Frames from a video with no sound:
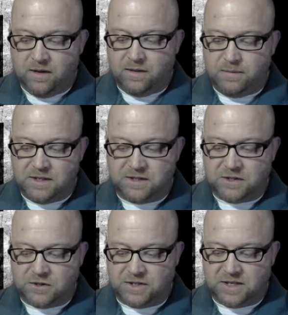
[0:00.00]
The
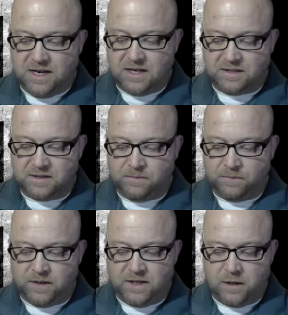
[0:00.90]
minister says,
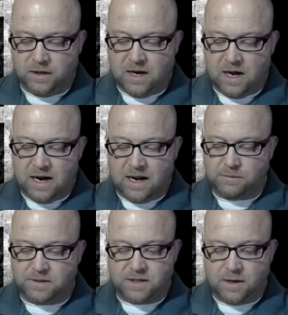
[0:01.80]
Dear God, I'm
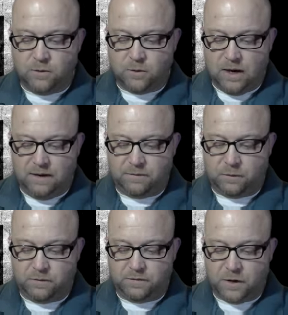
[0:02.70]
so
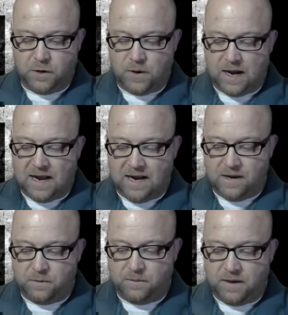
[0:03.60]
grateful for who I
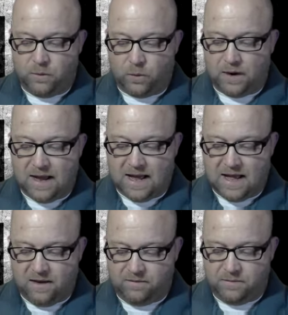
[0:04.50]
am and what I
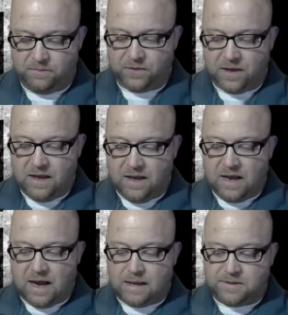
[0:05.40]
have.
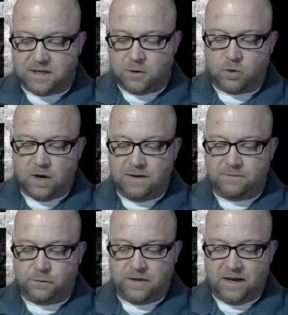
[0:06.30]
I'm so
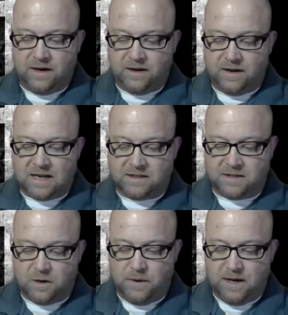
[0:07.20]
grateful that, unlike
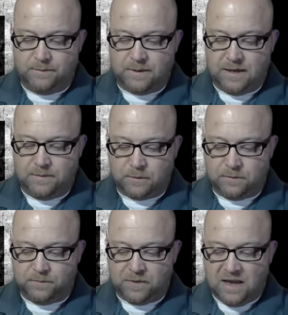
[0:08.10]
so many
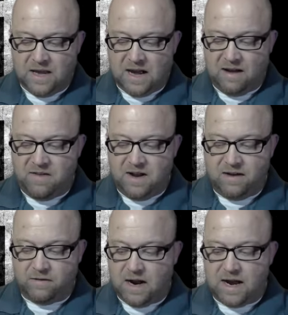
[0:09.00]
people, I've
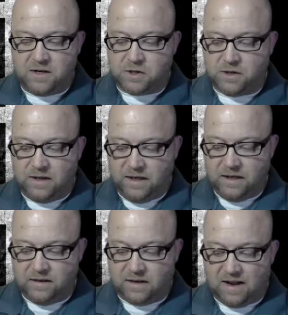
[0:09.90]
never had a drink.
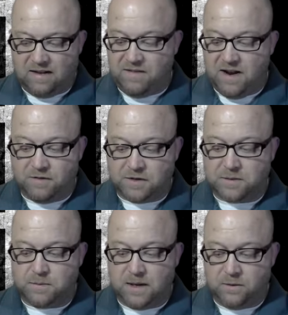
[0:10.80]
I've never
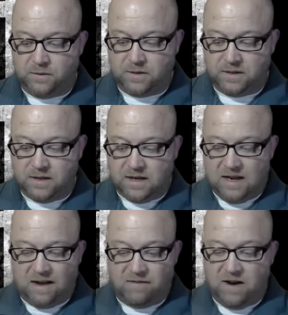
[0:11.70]
smoked.
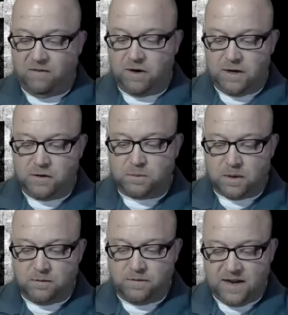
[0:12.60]
I've never used
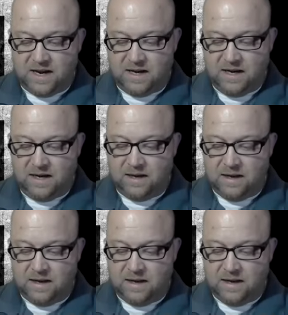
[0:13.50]
profanity.